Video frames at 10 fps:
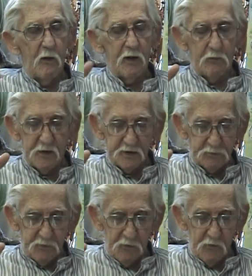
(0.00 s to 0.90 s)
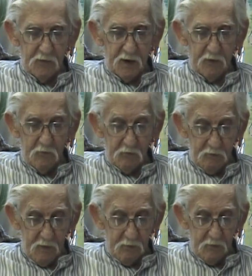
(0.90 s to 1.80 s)
What it was before that, I don't
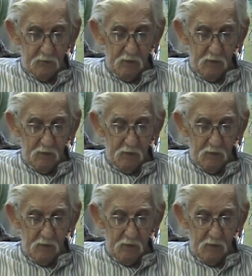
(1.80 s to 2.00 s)
remember.